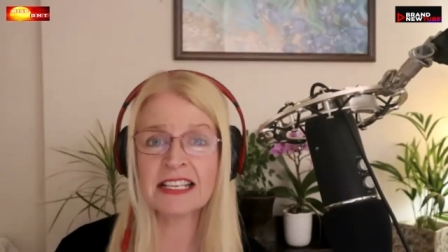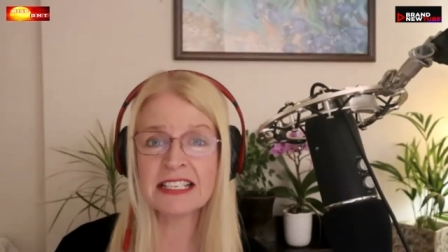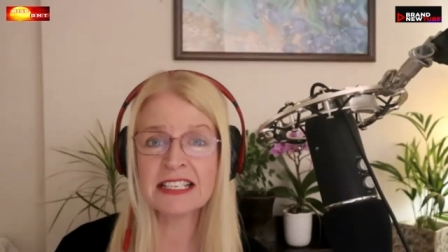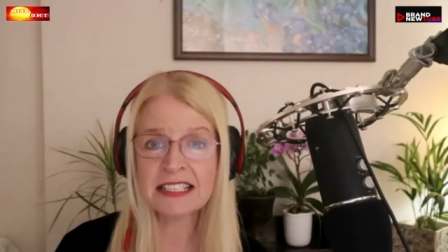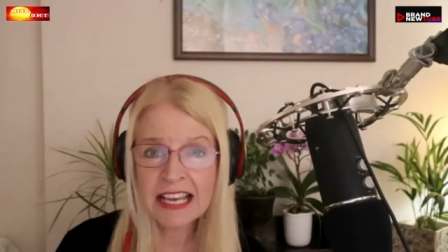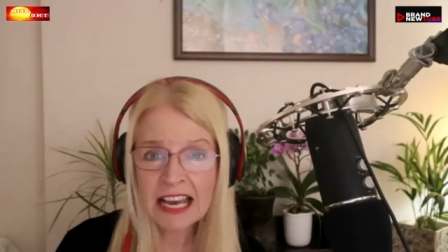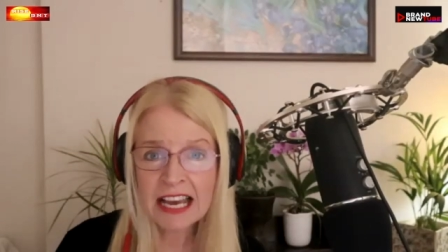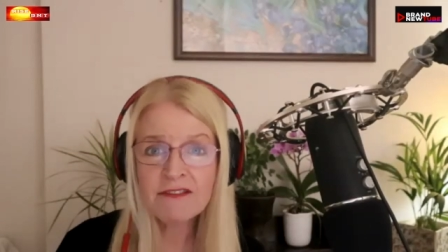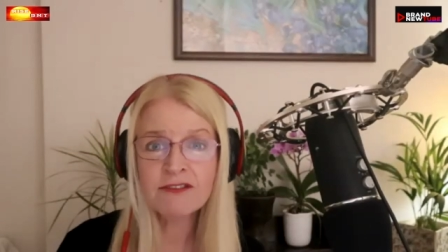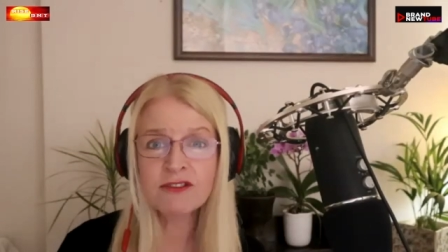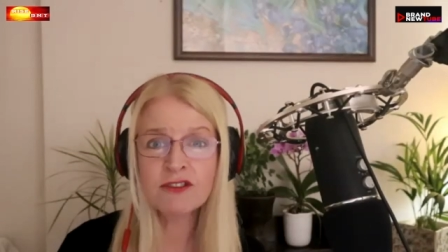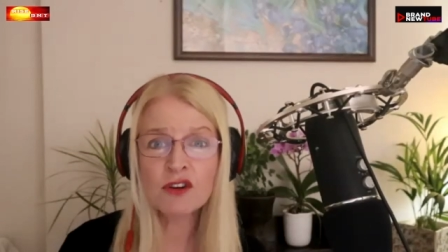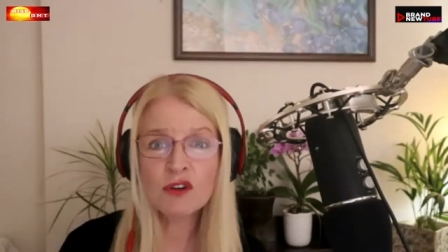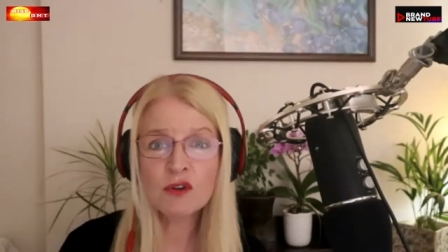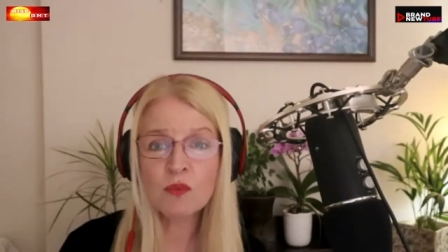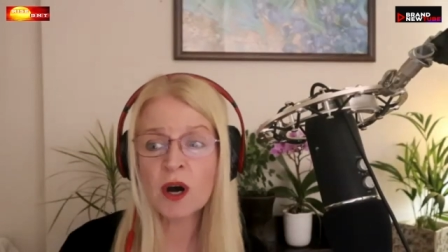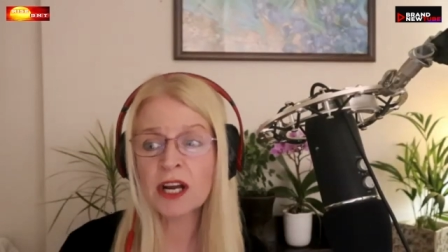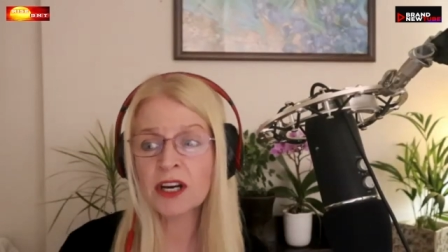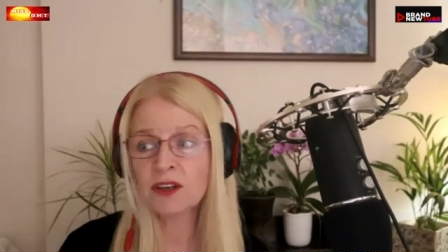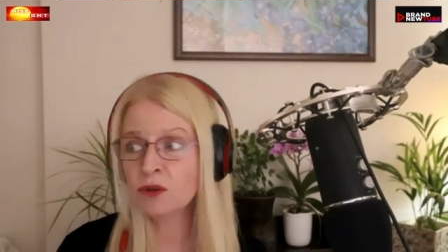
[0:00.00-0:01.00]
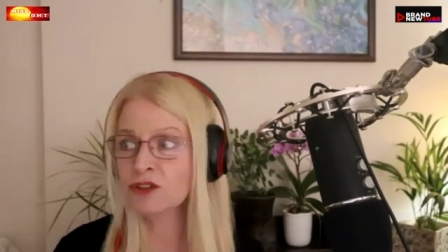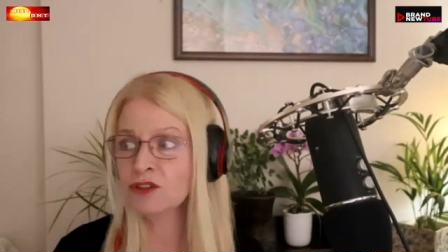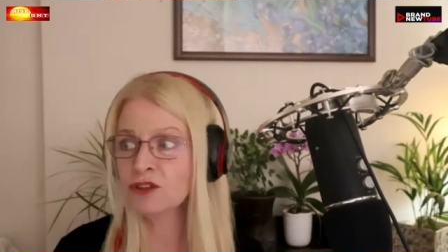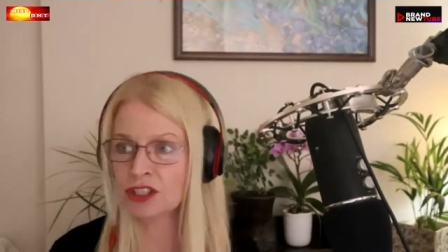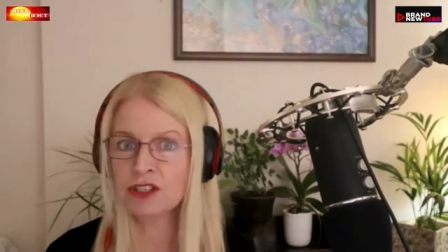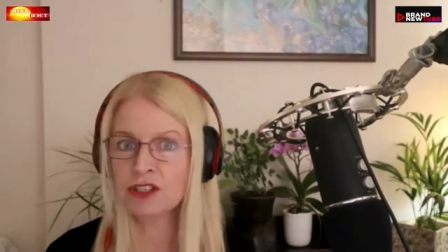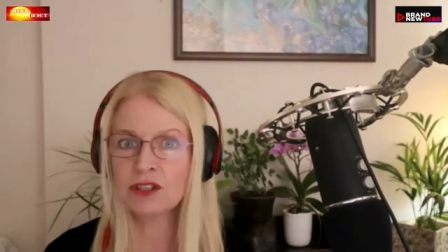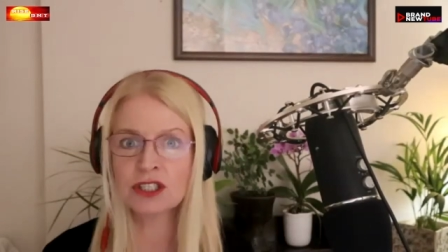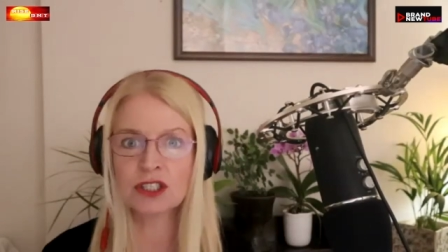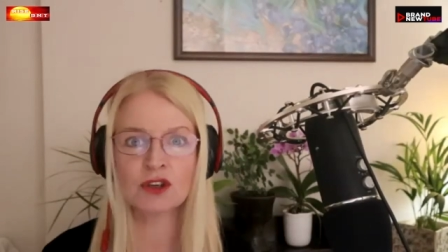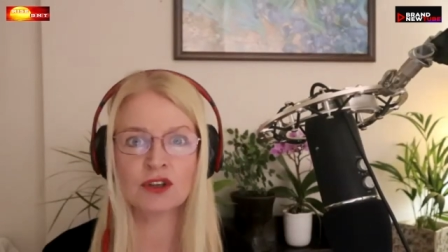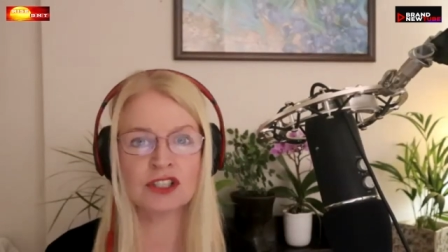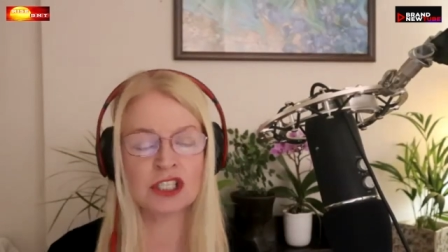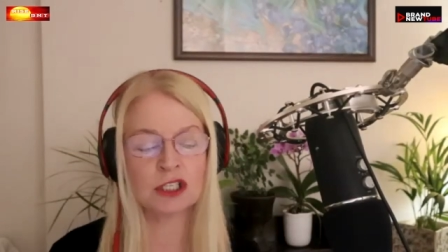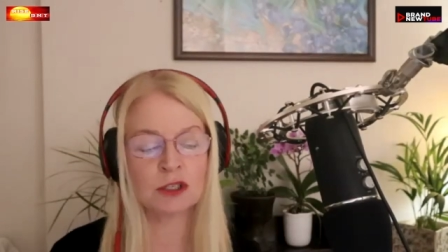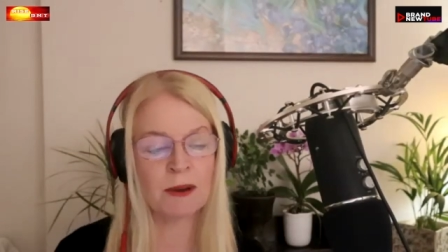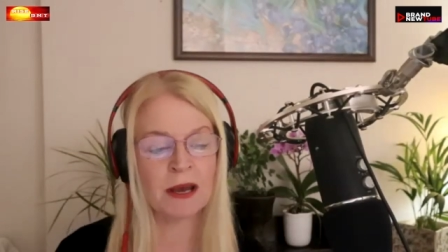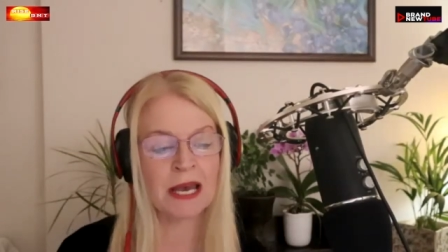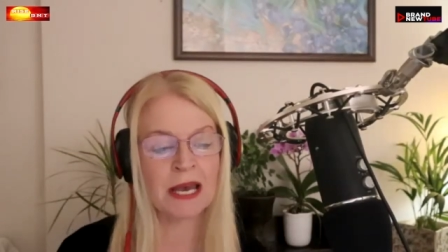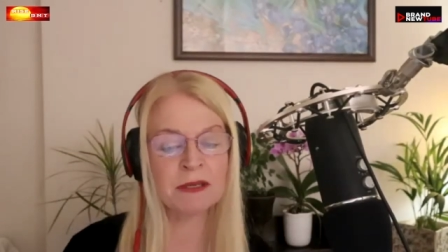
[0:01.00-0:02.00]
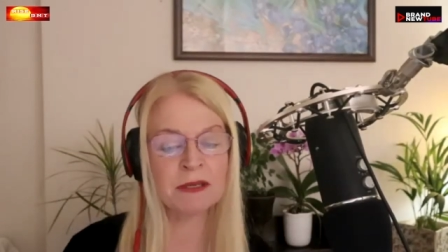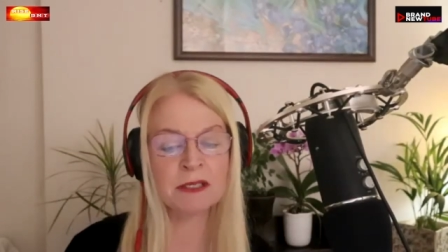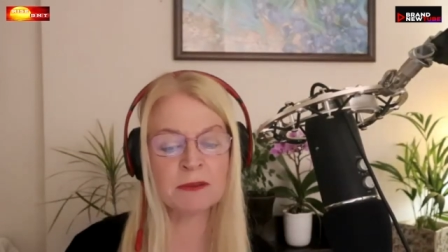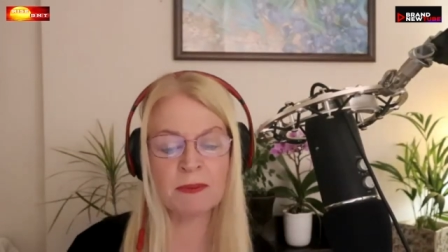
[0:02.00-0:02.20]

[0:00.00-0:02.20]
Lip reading: save for one or two Scottish papers.